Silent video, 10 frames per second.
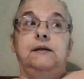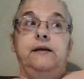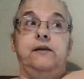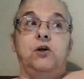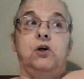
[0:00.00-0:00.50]

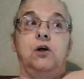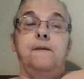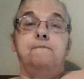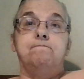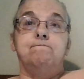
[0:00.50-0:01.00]
either
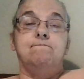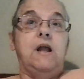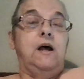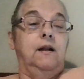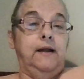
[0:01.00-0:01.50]

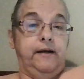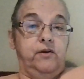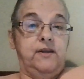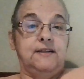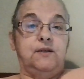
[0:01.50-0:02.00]

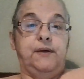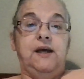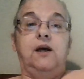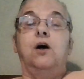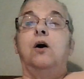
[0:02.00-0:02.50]
later this
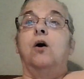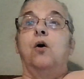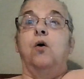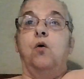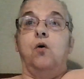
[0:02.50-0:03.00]
week
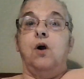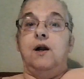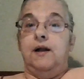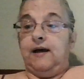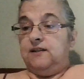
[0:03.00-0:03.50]
or
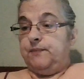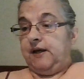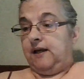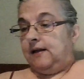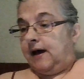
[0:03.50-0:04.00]
next
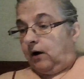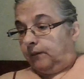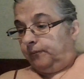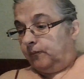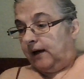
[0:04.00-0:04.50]
week. Now,
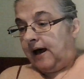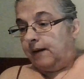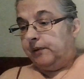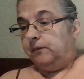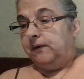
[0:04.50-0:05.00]
what
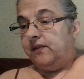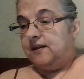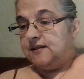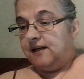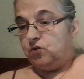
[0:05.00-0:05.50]
happened with the
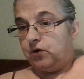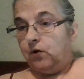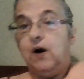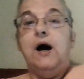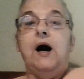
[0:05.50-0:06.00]
Sentro?